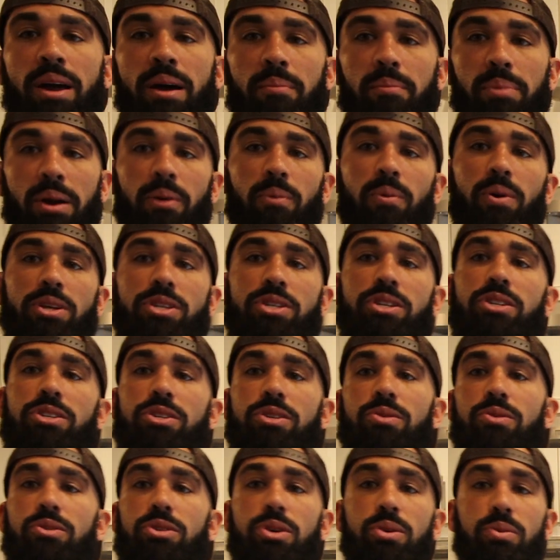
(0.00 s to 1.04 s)
But I want you to
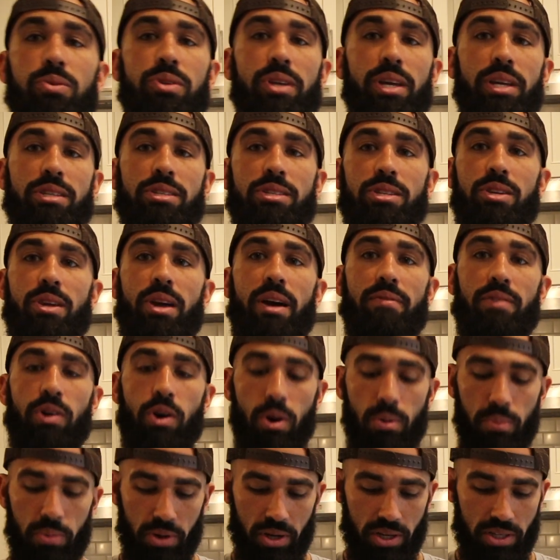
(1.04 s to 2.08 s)
do 2 things, so you have a
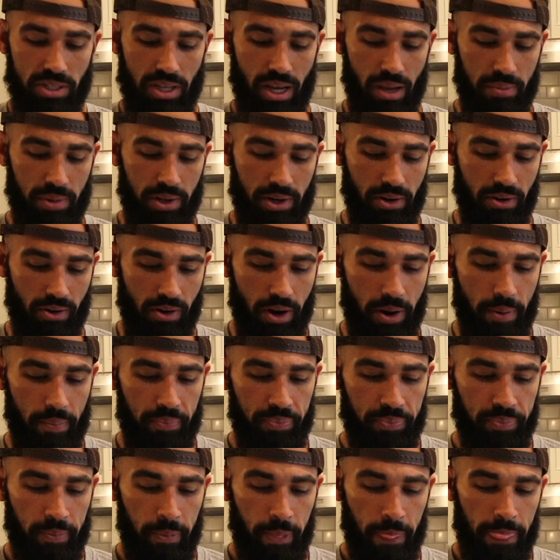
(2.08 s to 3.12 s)
homework assignment, all right?
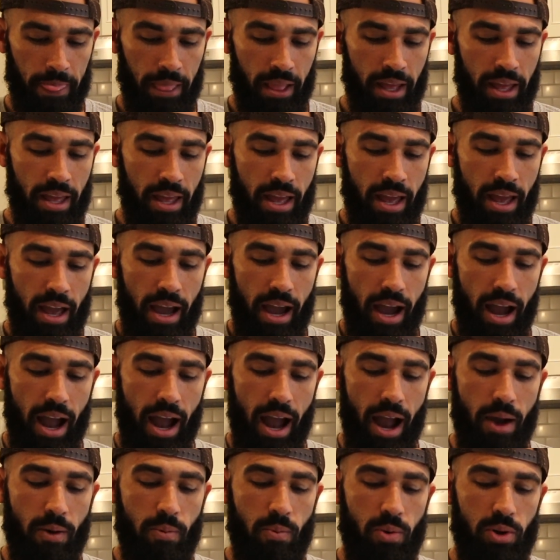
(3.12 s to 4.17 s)

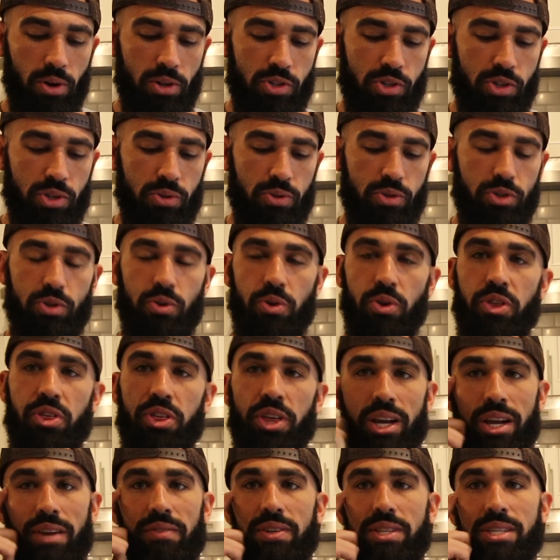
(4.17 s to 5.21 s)
I want you to
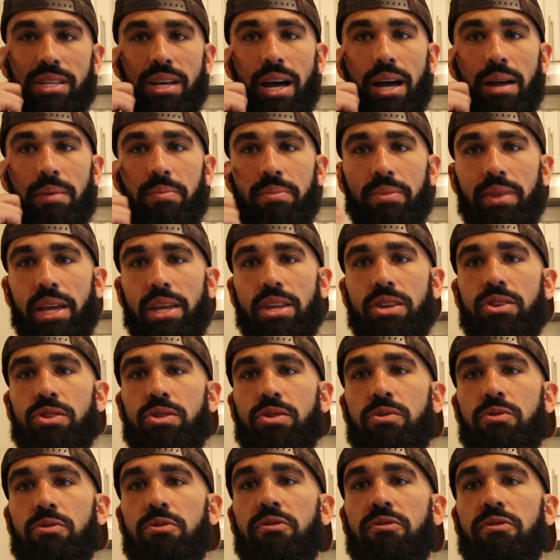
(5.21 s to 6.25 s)
think of a time that
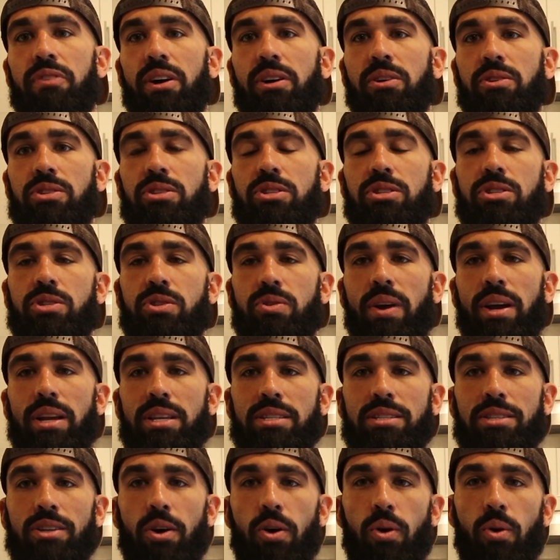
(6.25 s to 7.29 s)
you felt
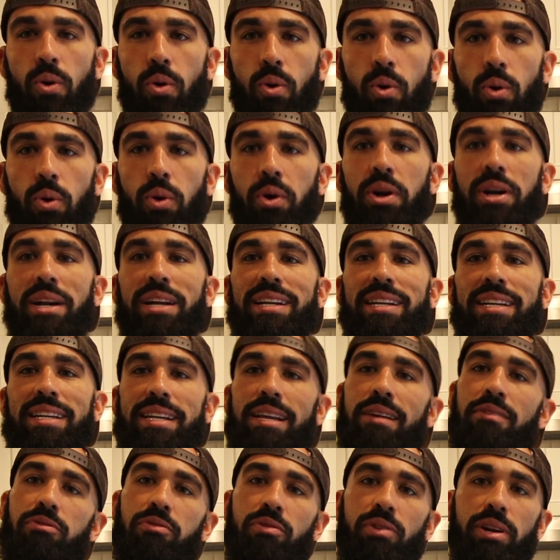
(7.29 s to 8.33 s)
stressed or
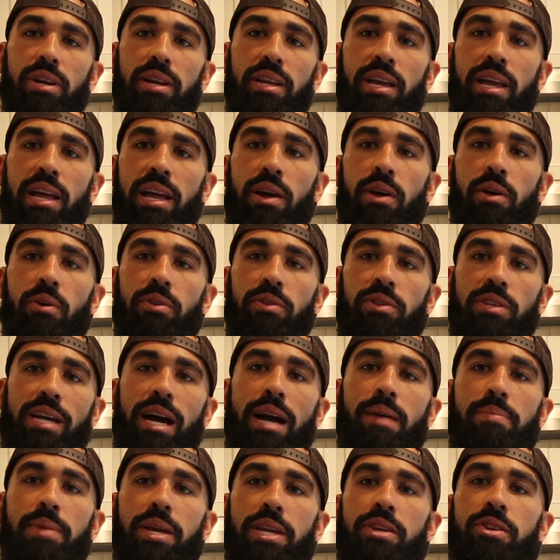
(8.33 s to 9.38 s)
different.
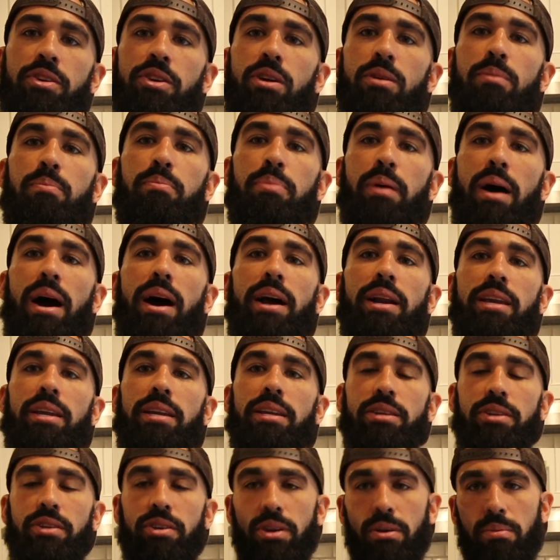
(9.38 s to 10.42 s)
Time that your body
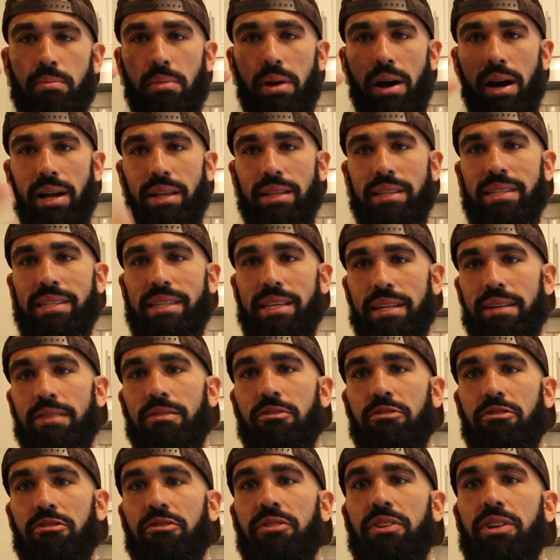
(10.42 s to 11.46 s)
and your mind
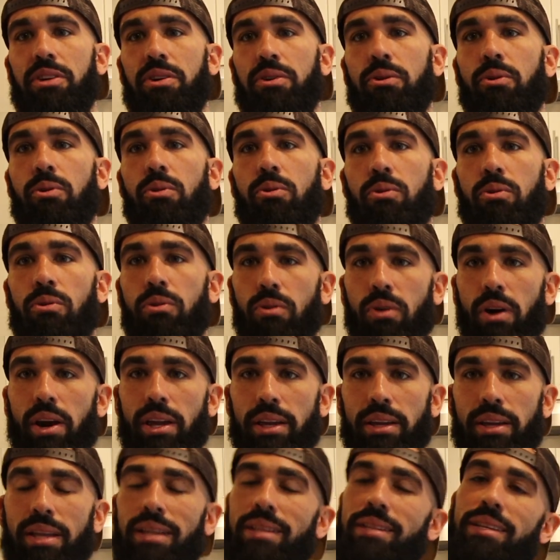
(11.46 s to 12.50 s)
didn't feel
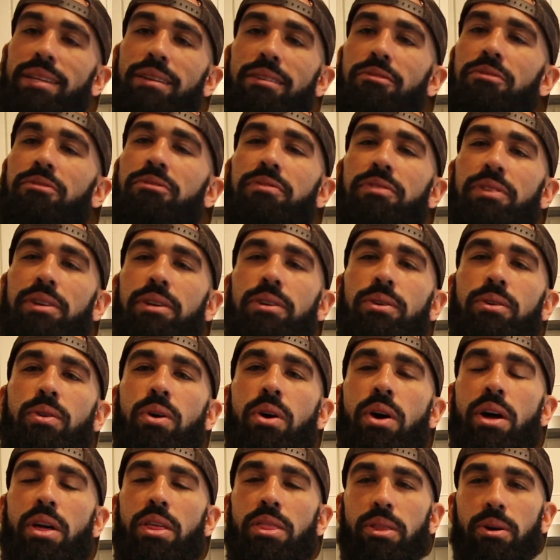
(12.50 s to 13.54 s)
right. It didn't
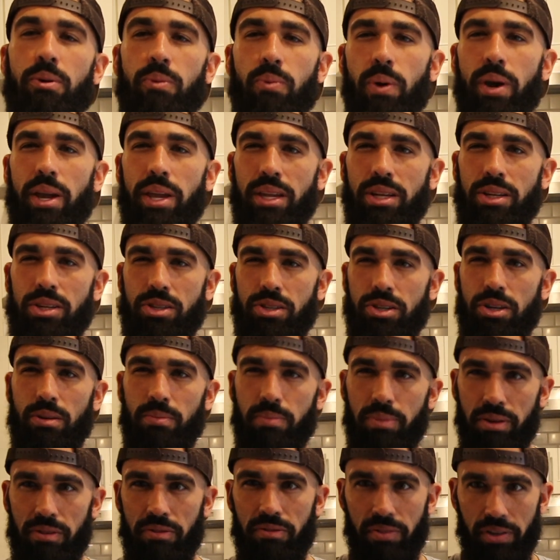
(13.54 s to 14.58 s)
feel the way it should
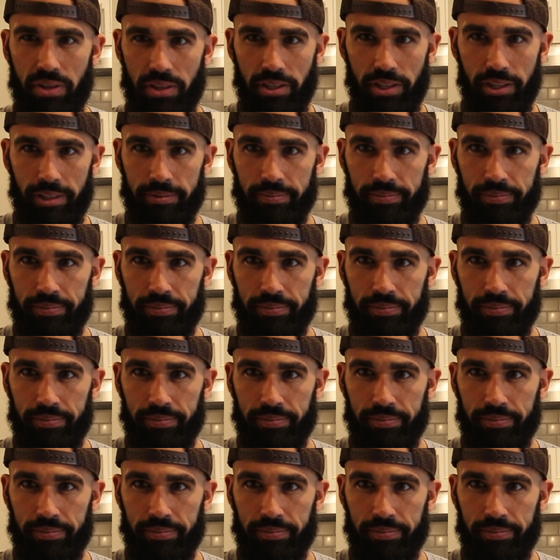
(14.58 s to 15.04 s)
be feeling.